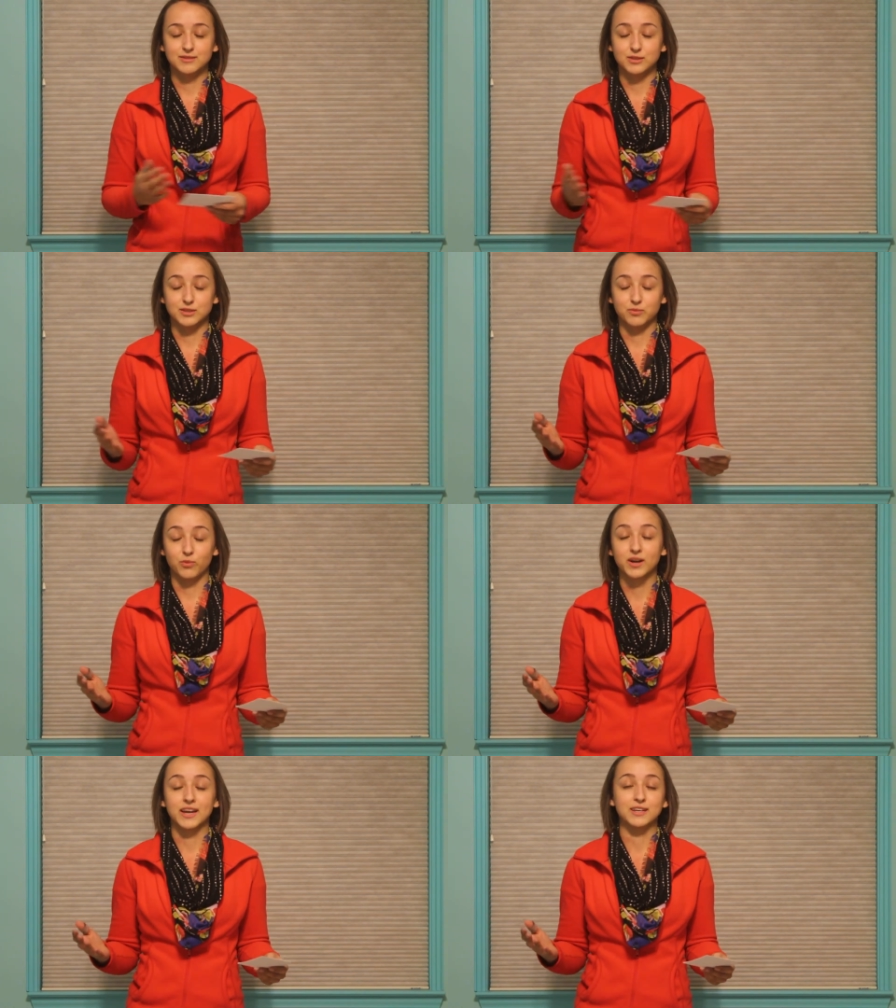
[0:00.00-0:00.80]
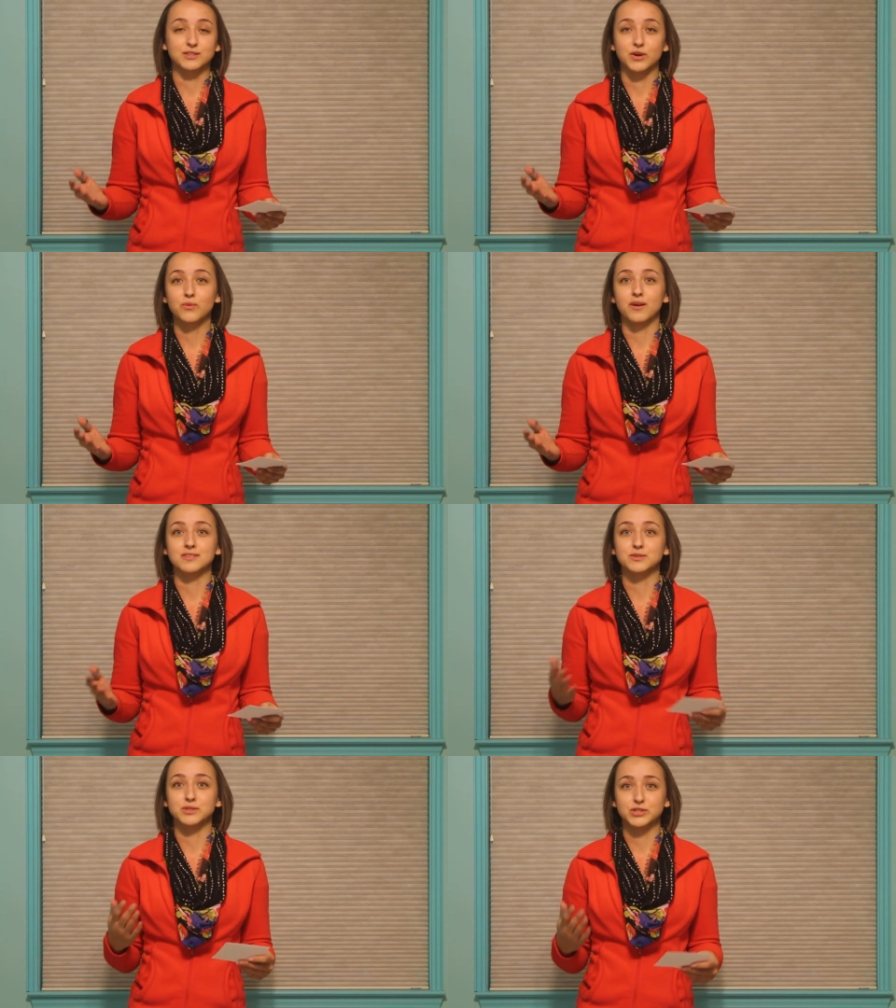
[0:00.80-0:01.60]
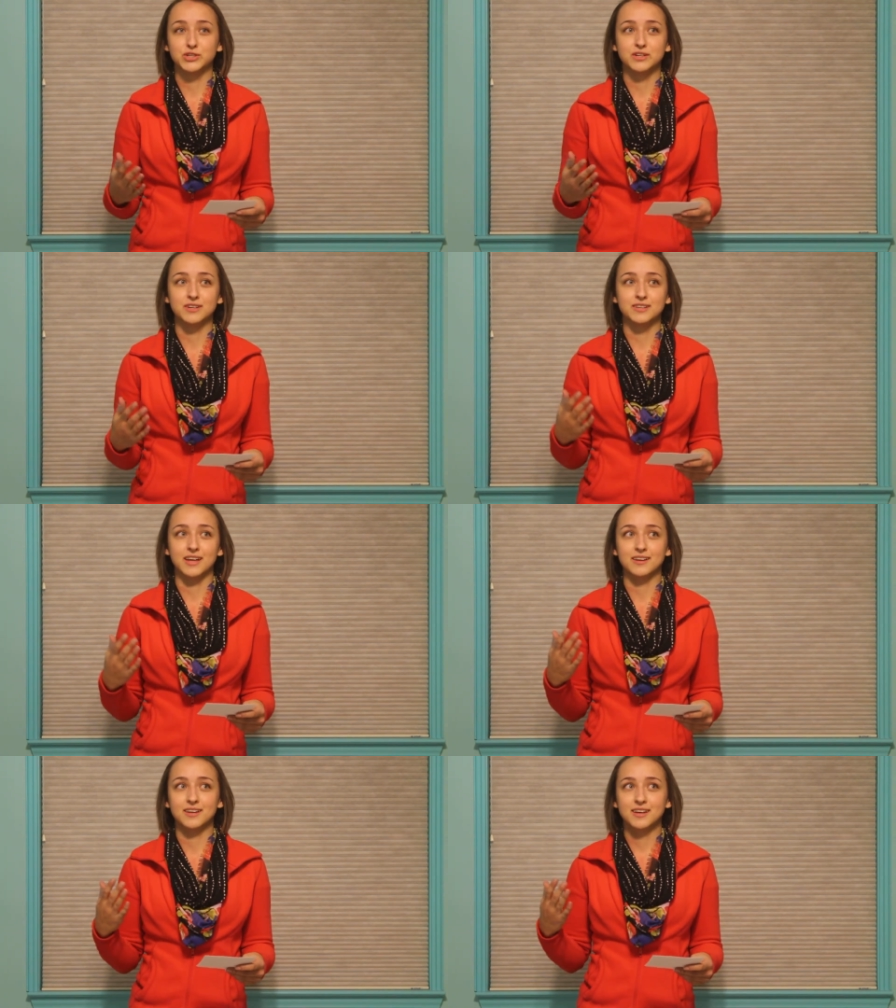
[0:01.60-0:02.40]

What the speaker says: just working so well to ensure that